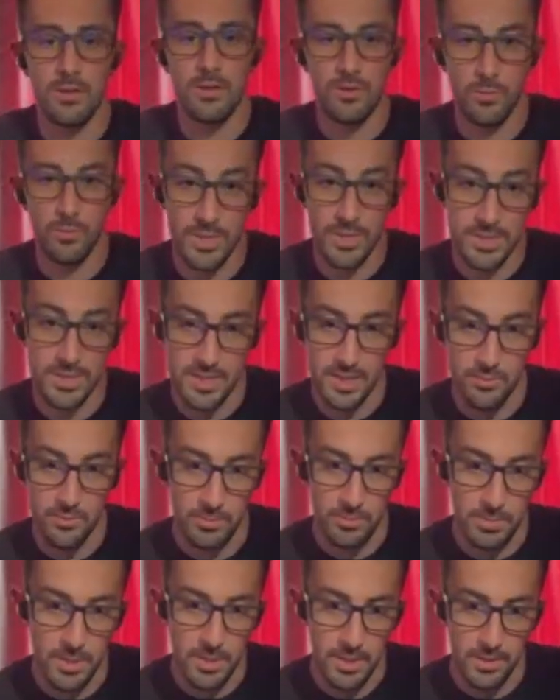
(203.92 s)
the ways they
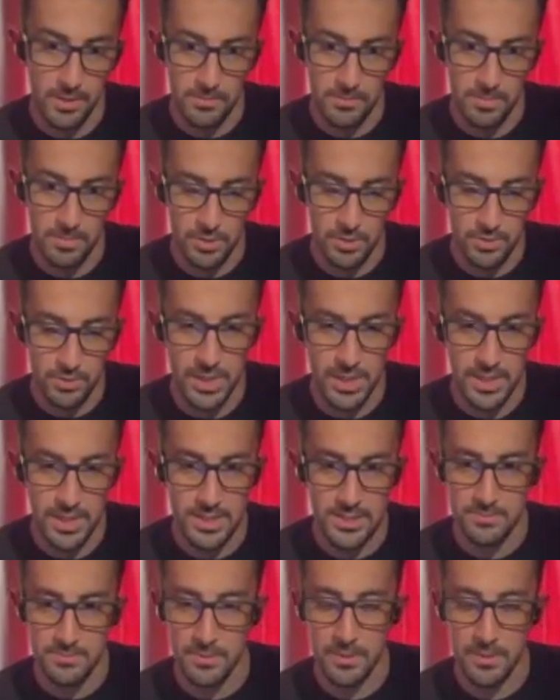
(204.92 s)
were being portrayed
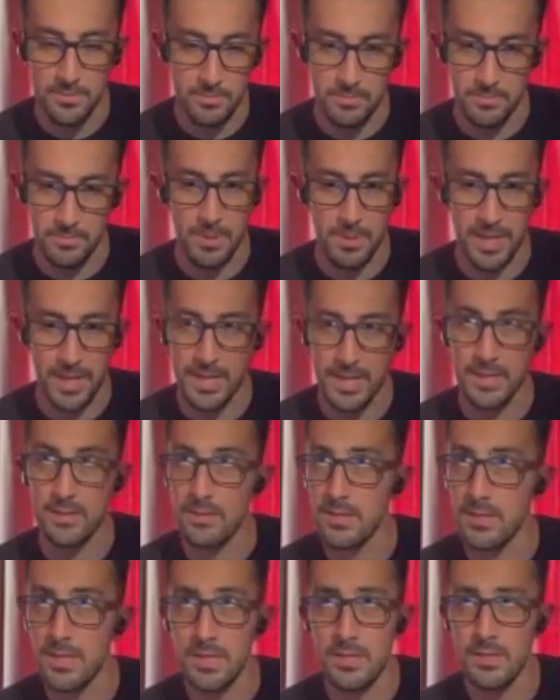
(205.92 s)
as back
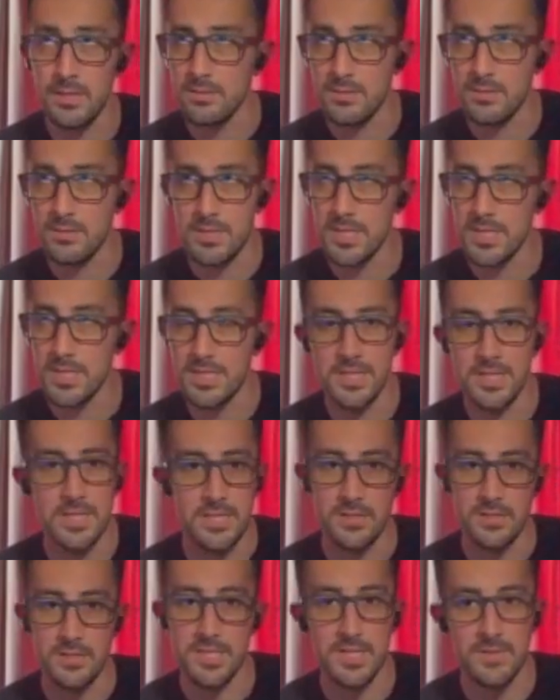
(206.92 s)
in the
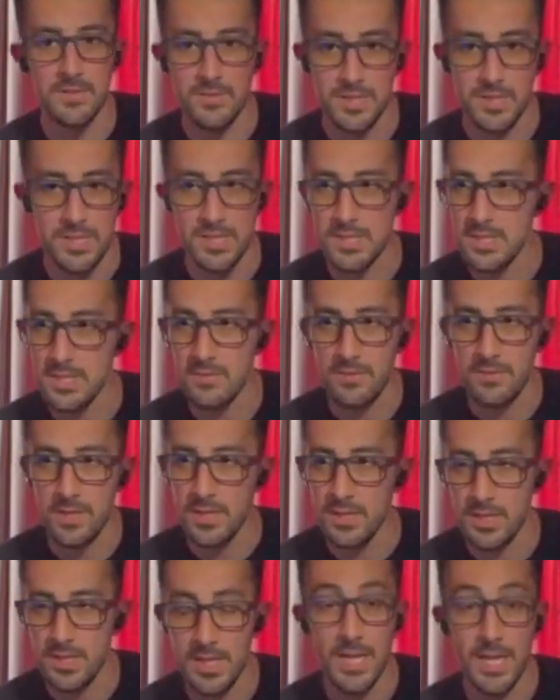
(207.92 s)
60s and 70s,
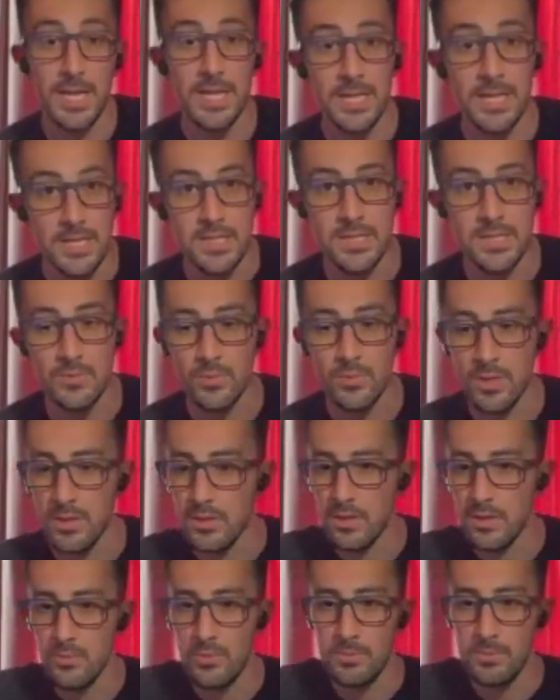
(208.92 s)
even in the 80s, when
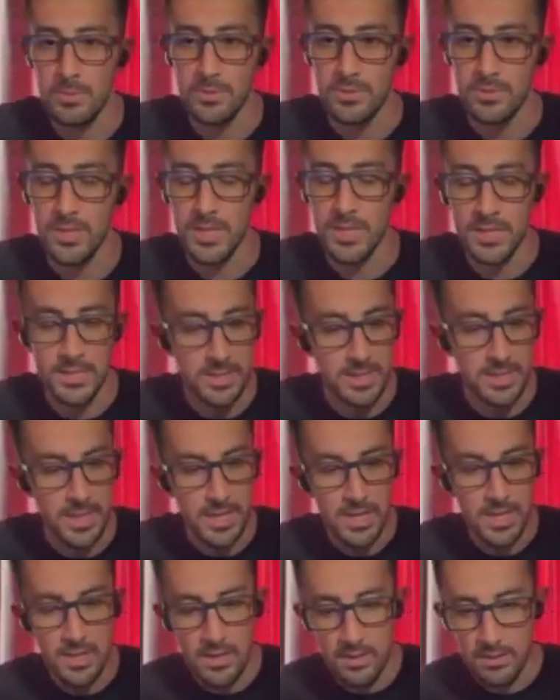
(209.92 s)
they were portrayed as
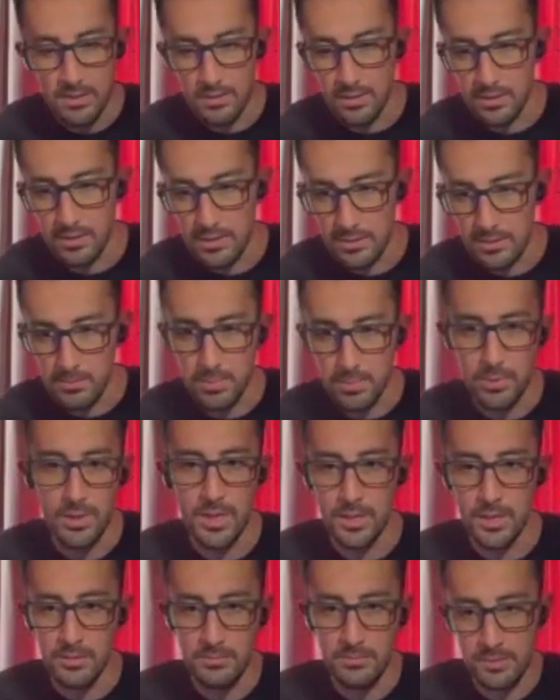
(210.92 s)

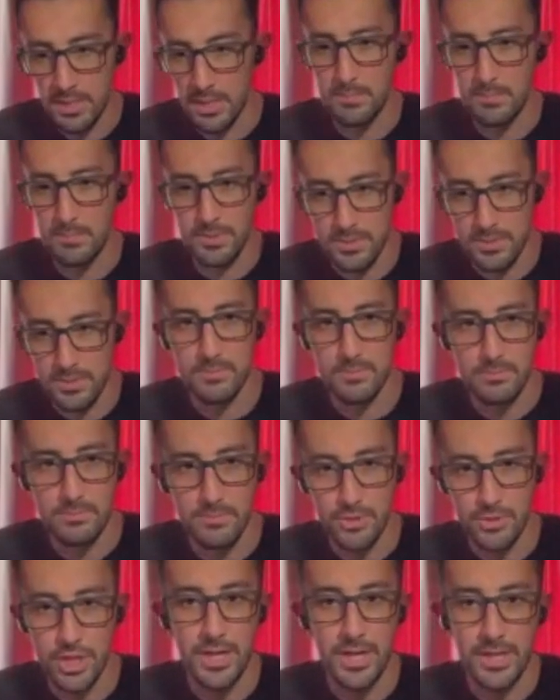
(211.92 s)
lumbering,
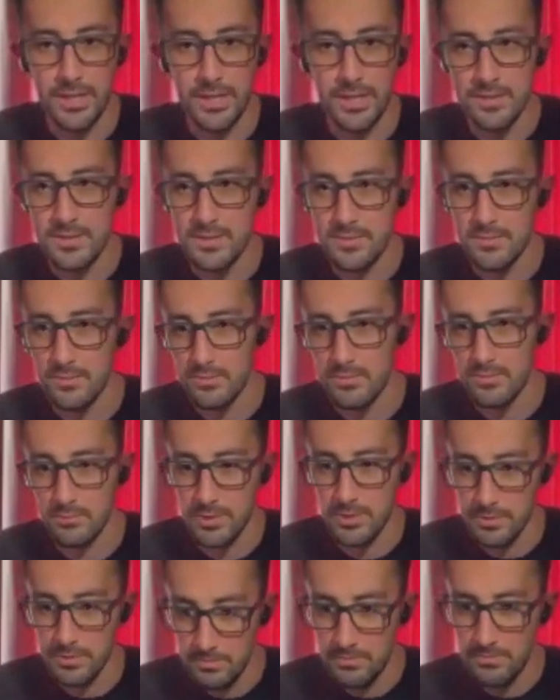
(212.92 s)
cumbersome giants
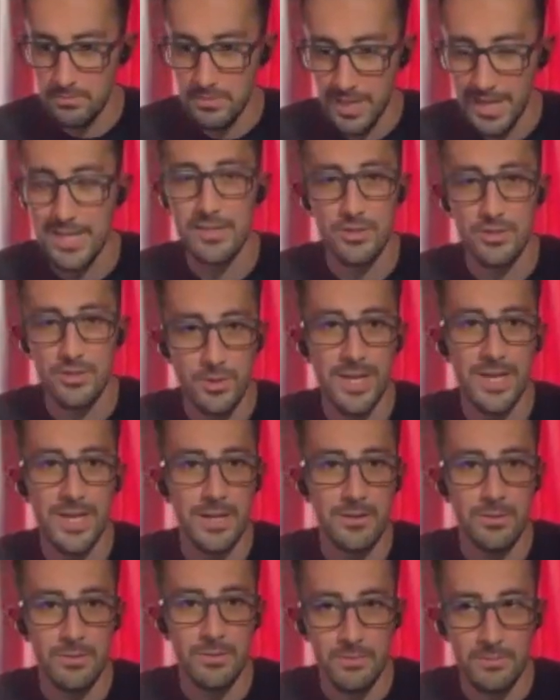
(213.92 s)
with
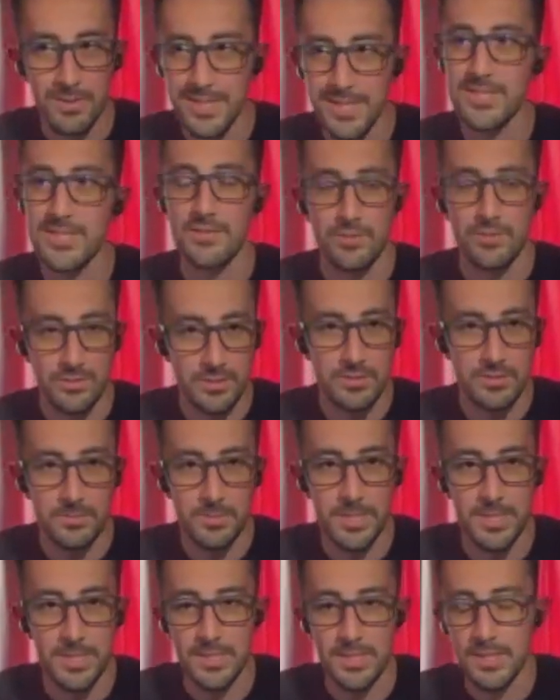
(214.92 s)
tail-dragging lizards,
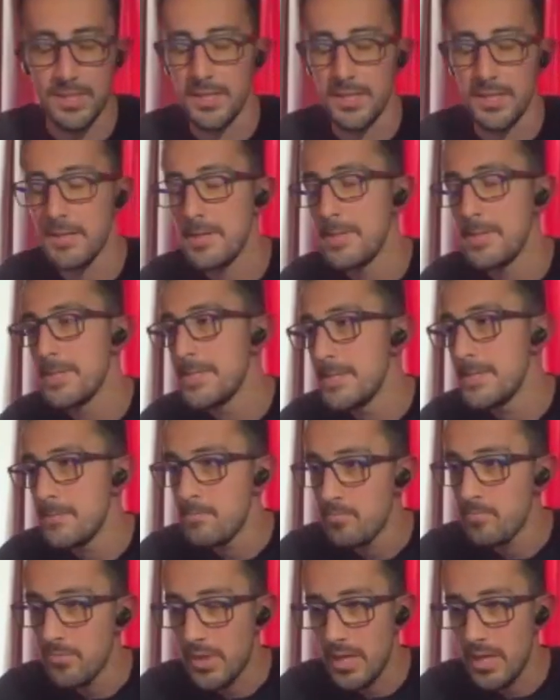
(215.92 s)
basically.
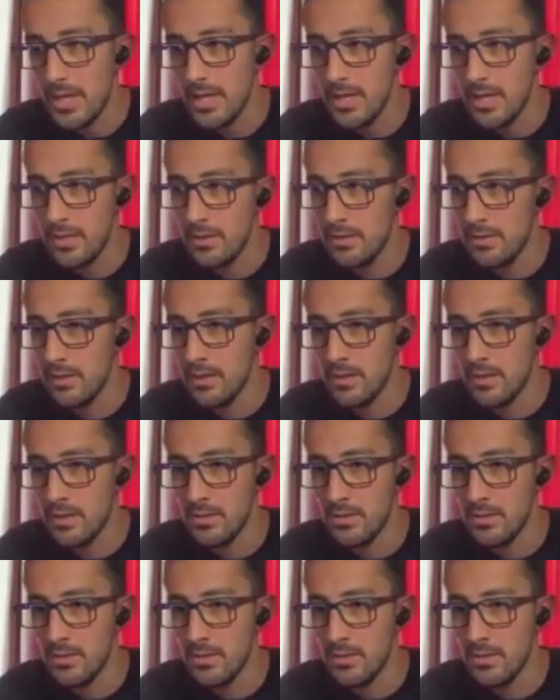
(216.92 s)
And